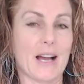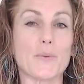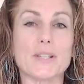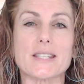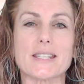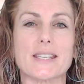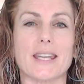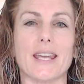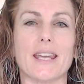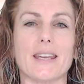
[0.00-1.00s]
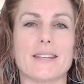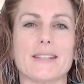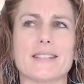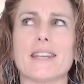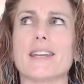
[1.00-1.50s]
I was scared,
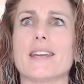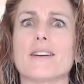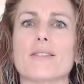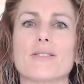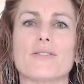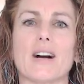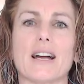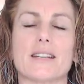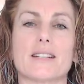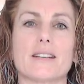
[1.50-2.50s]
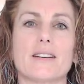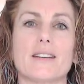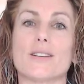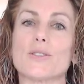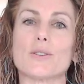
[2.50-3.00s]
terrified
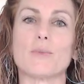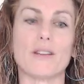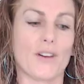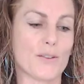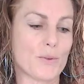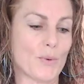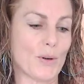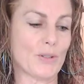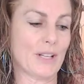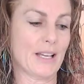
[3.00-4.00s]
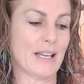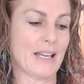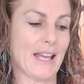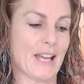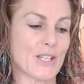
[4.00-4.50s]
to be vulnerable.
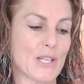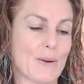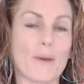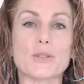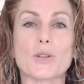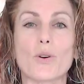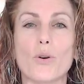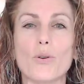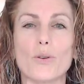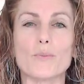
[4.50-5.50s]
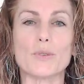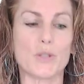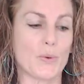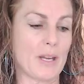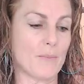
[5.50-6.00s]
And so I was caught
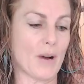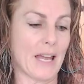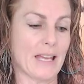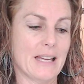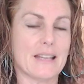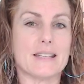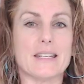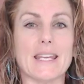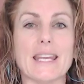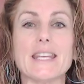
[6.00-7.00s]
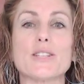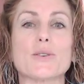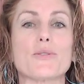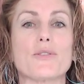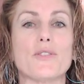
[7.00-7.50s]
between my need
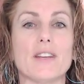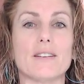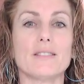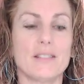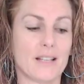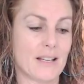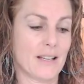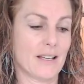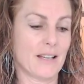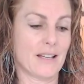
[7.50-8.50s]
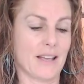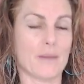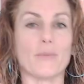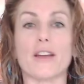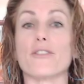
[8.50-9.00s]
to feel
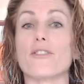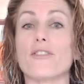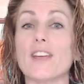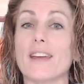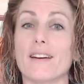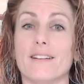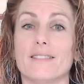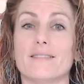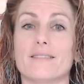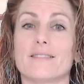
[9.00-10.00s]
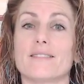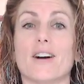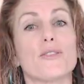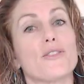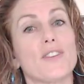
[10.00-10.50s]
and my fear
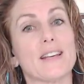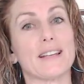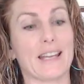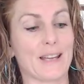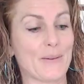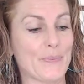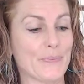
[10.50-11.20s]
of feeling.